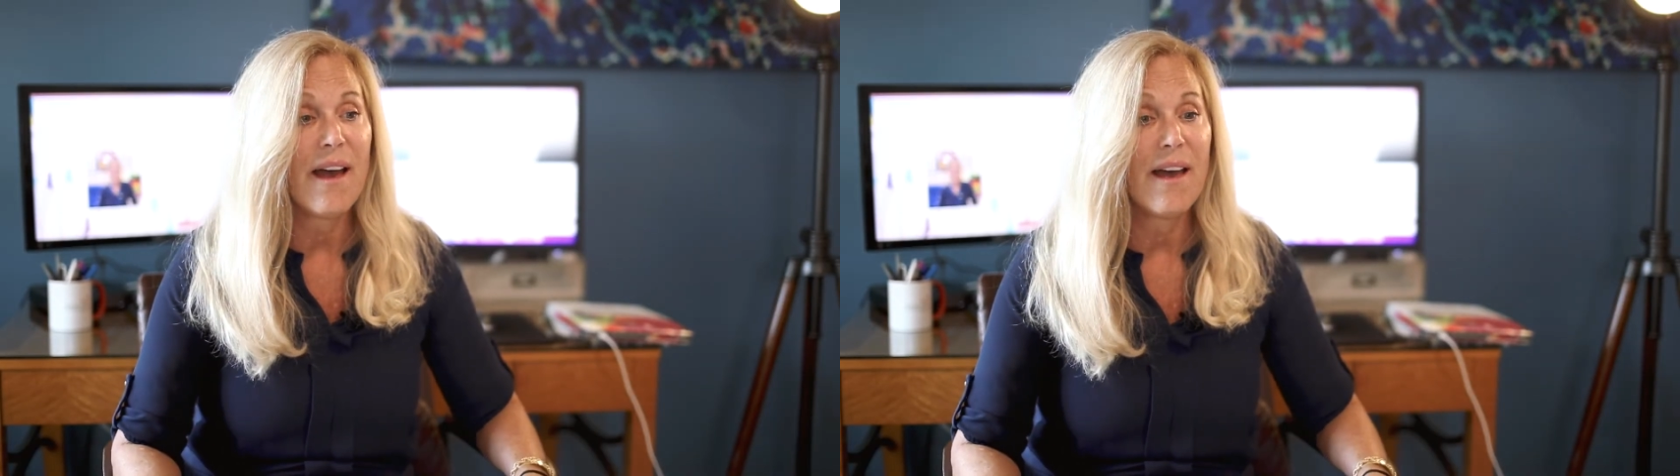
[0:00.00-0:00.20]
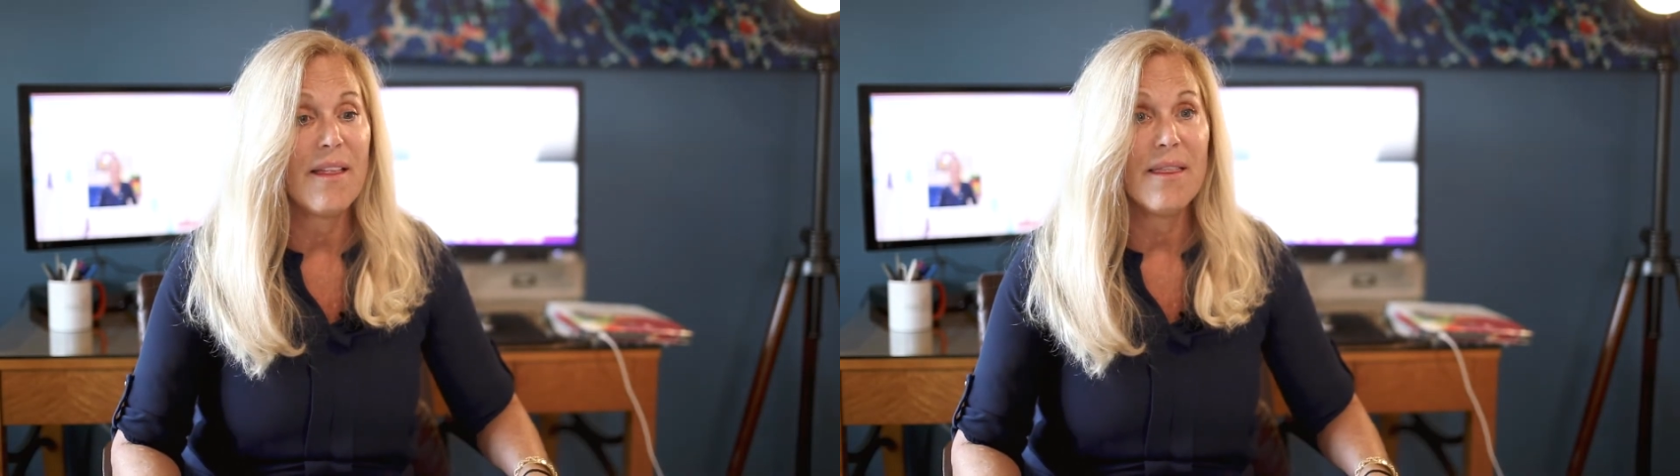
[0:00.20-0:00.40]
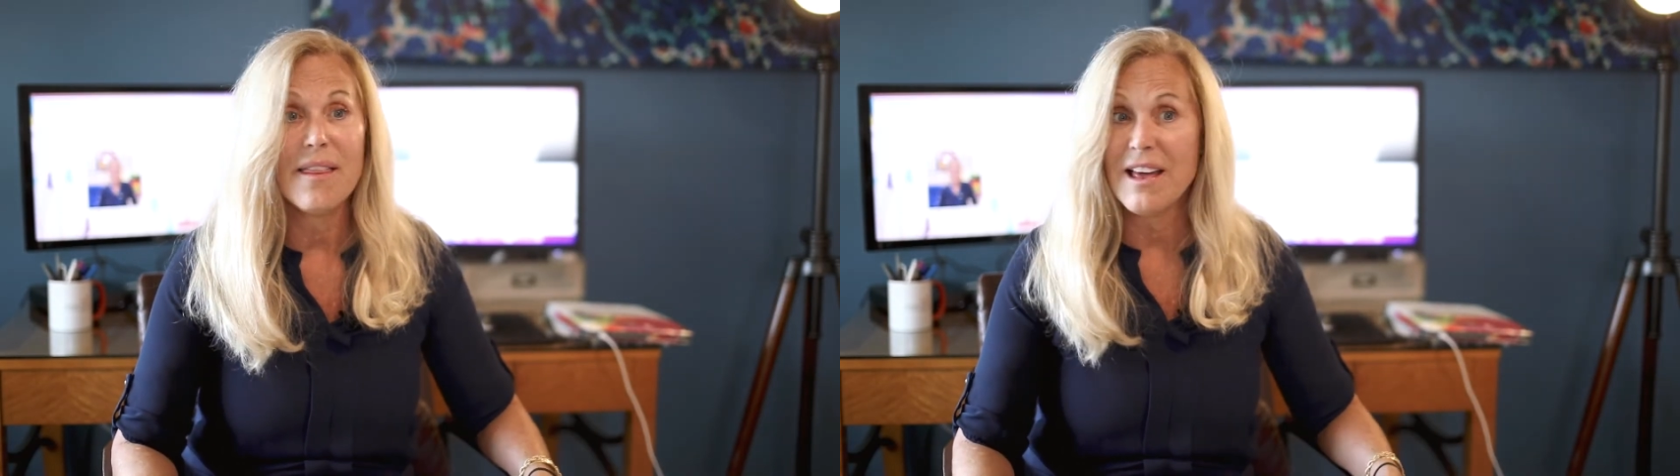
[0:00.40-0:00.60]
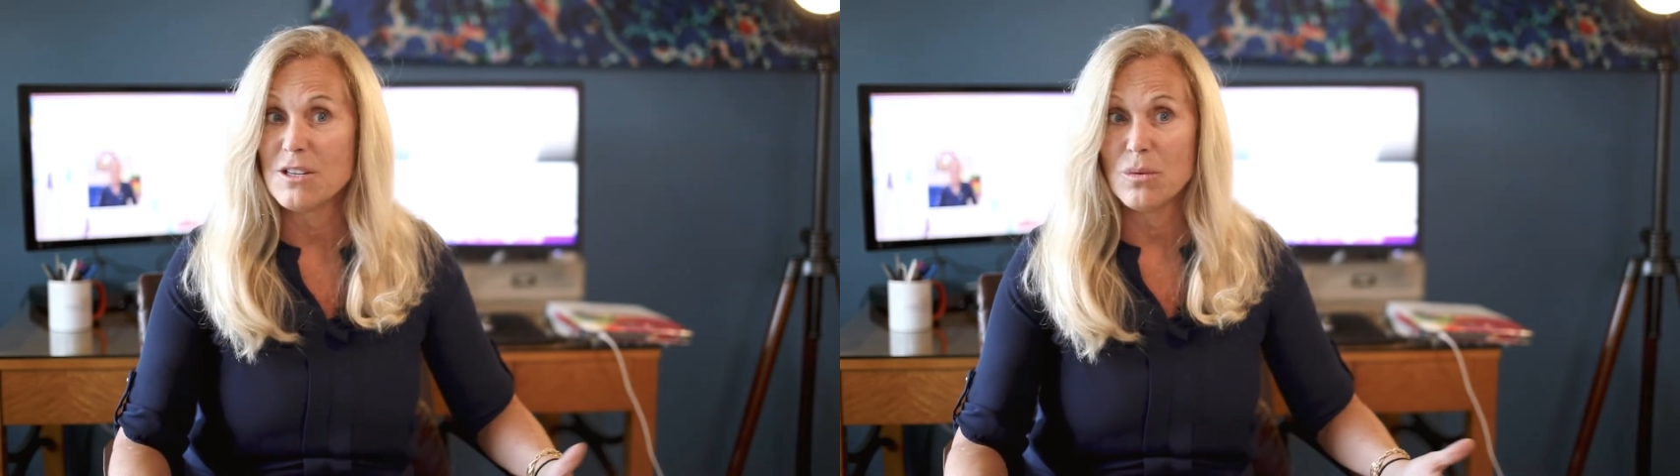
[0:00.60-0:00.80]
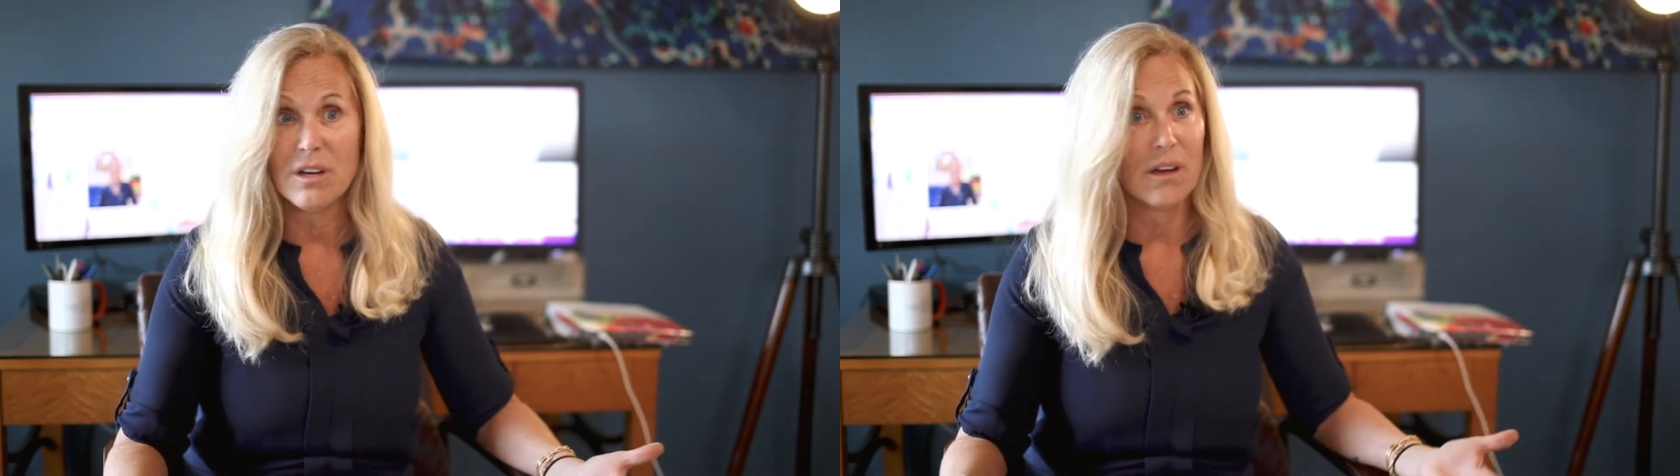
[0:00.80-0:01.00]
and
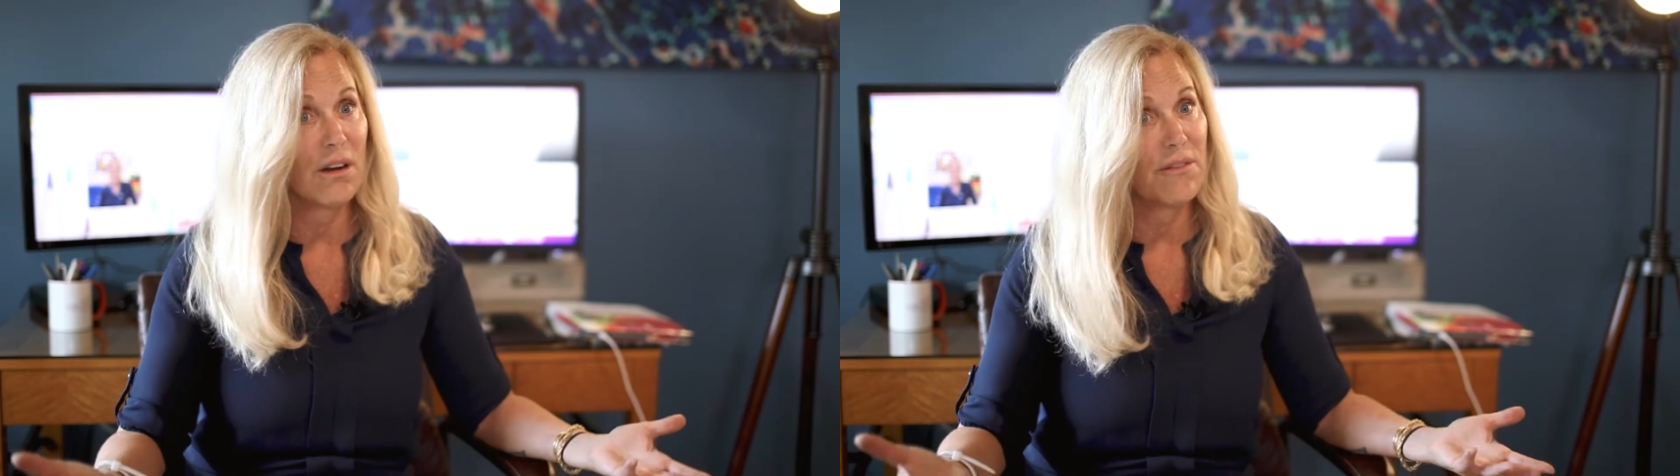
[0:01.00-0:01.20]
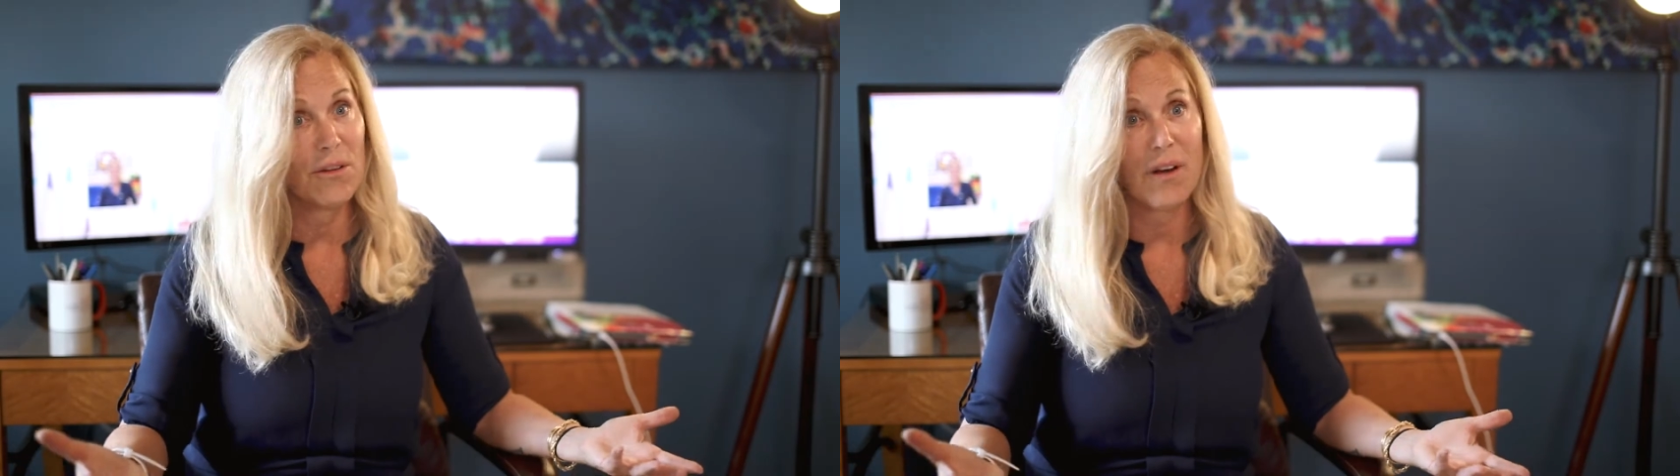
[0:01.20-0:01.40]
that's when it got off the